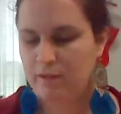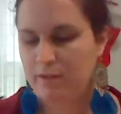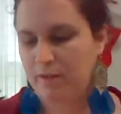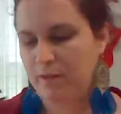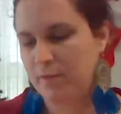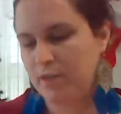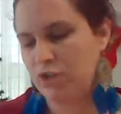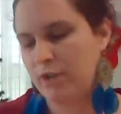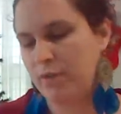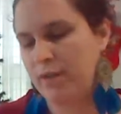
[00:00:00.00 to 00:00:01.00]
I gotta make sure
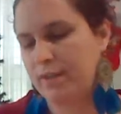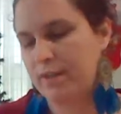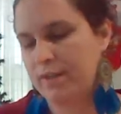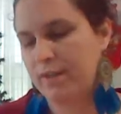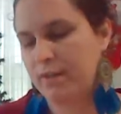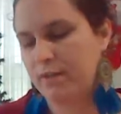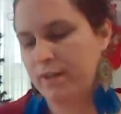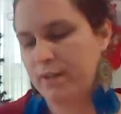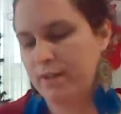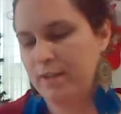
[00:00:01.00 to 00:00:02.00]
I write this out
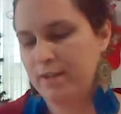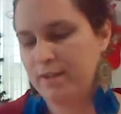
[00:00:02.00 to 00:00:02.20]
correctly.